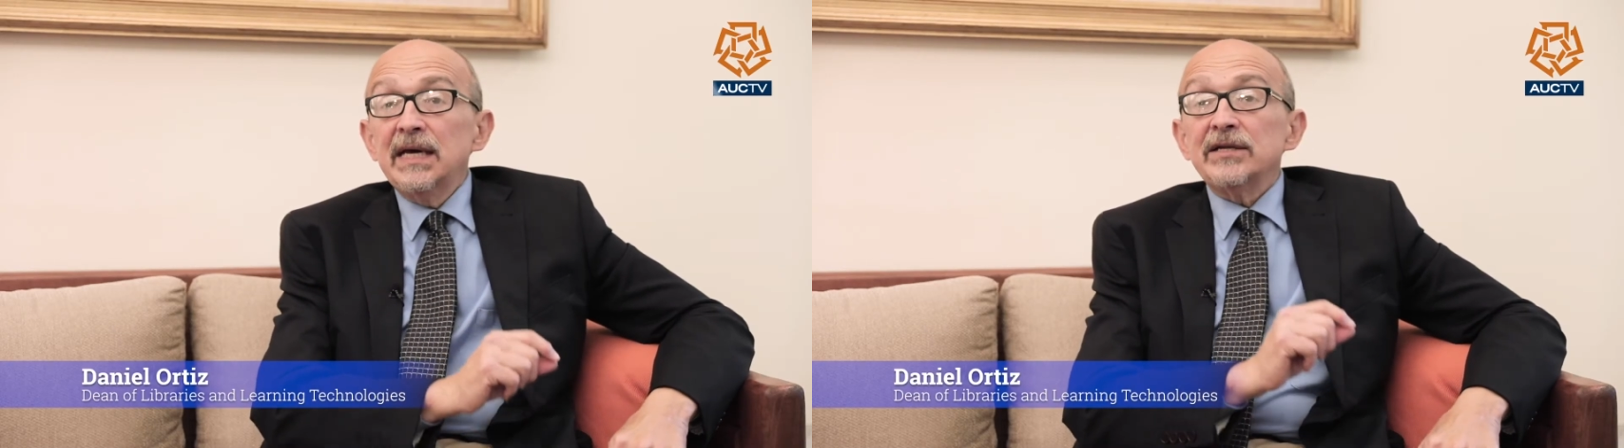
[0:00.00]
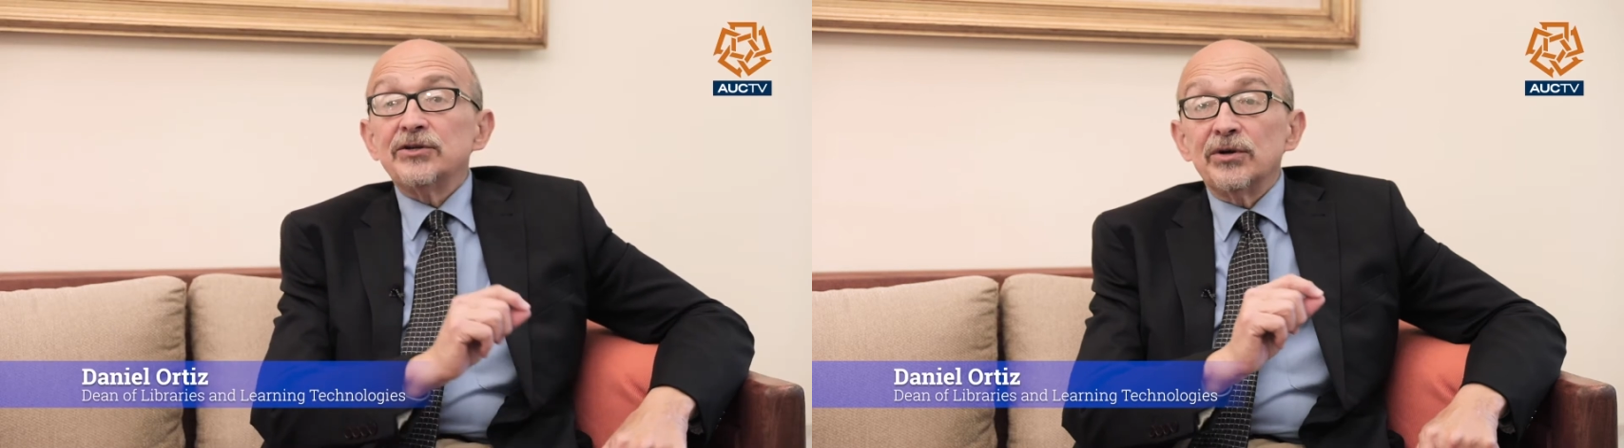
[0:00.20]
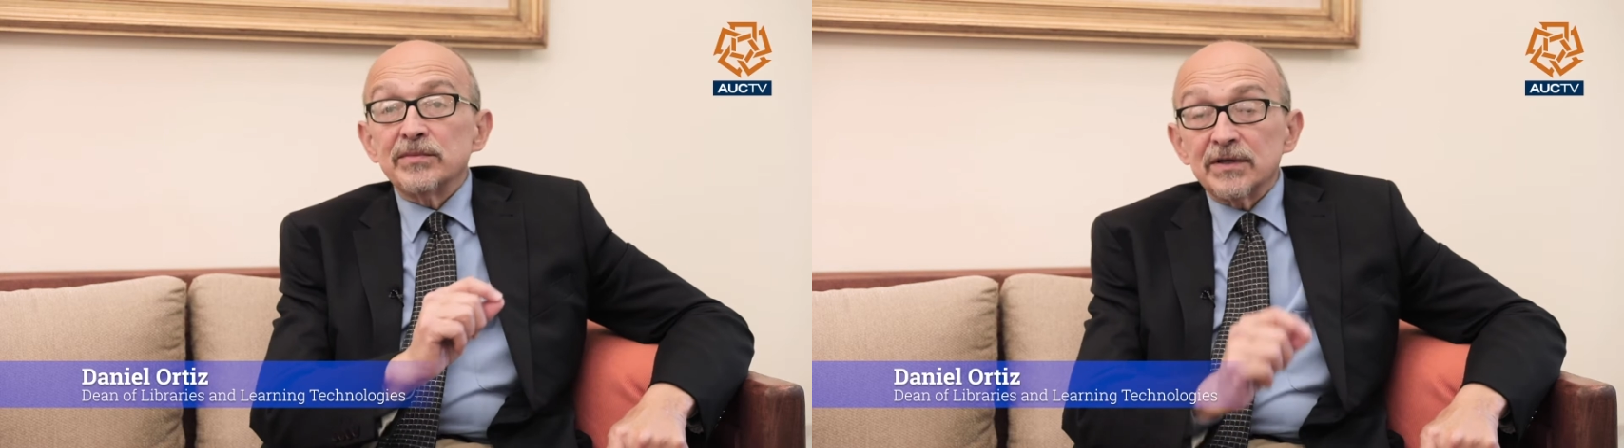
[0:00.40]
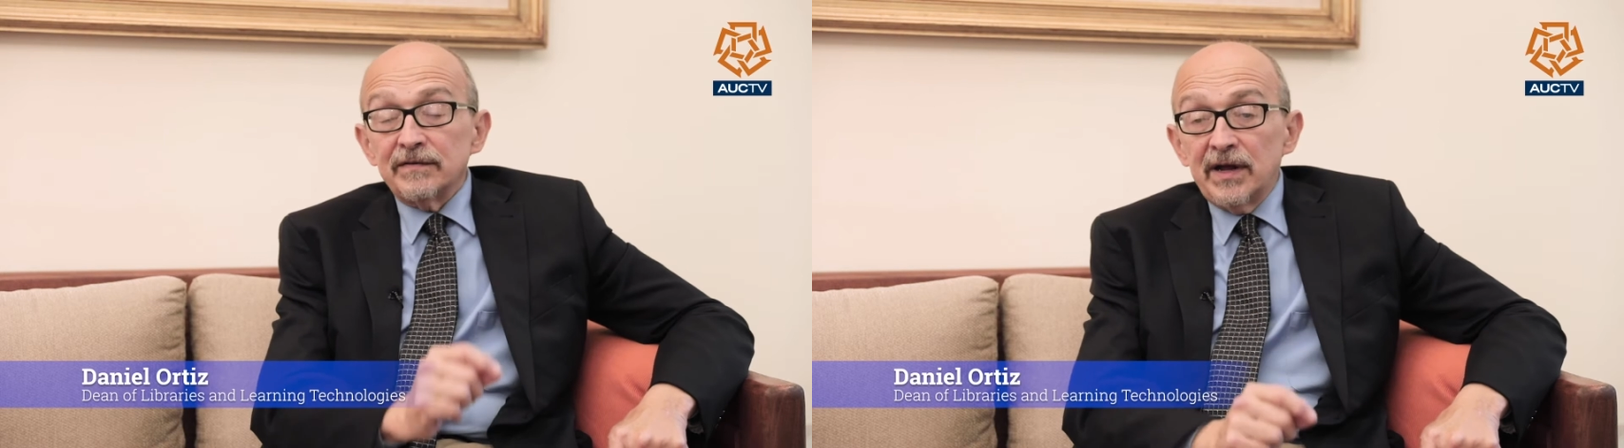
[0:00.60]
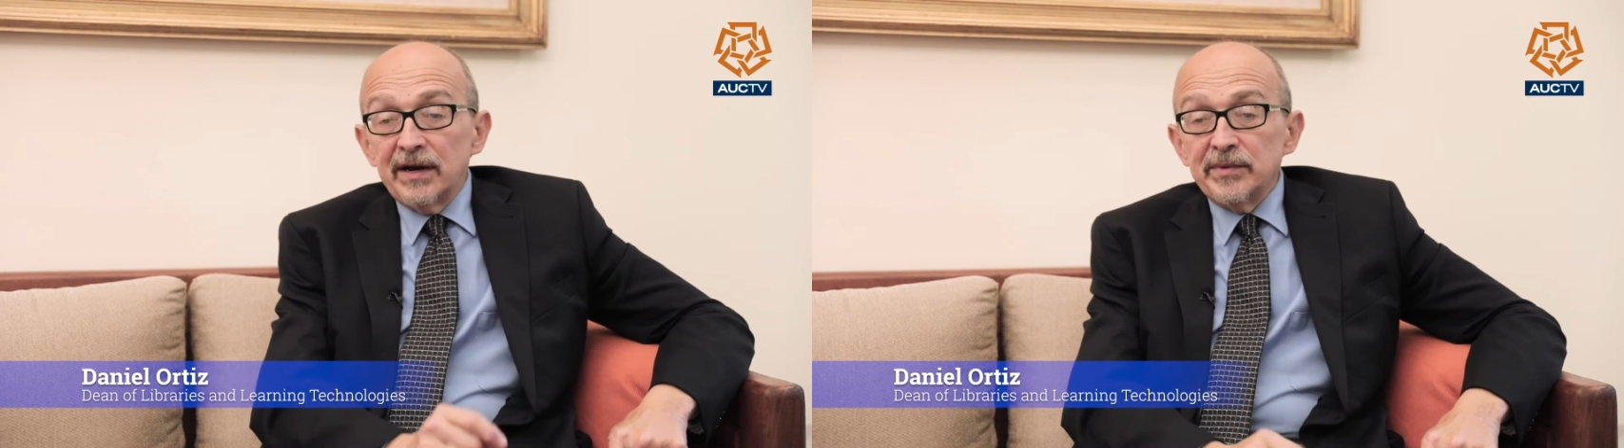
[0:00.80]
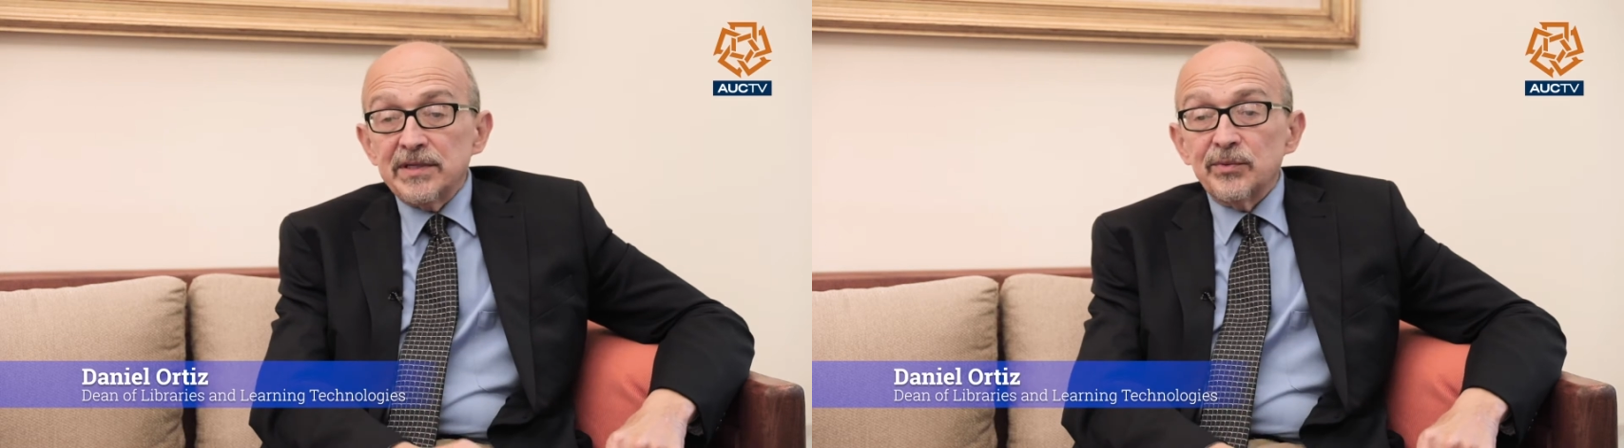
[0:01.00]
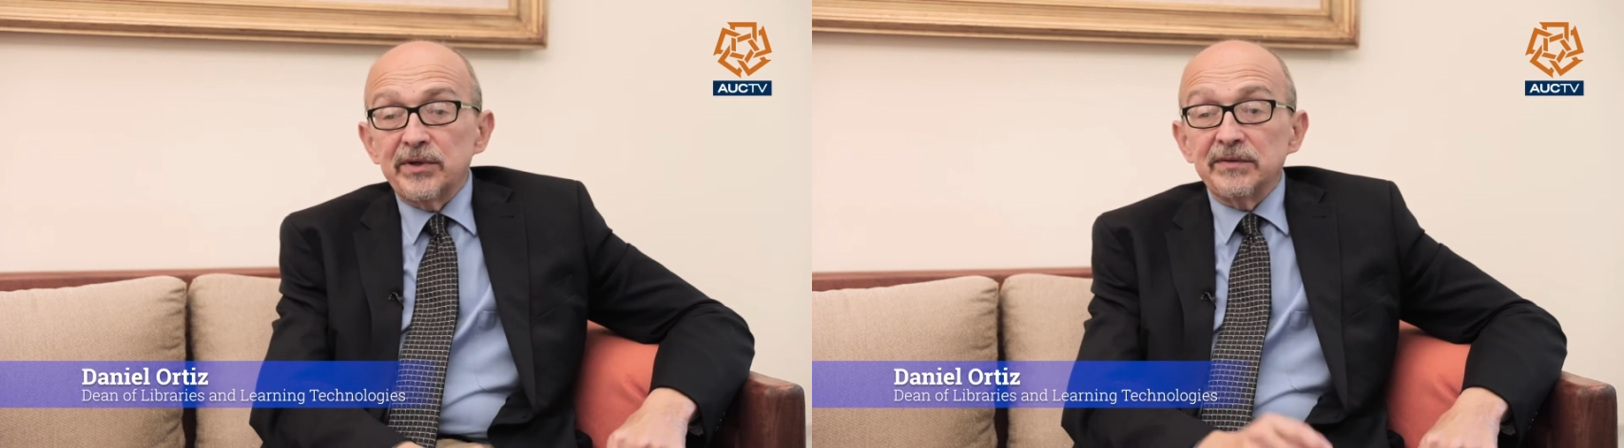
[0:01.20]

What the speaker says: in terms of libraries.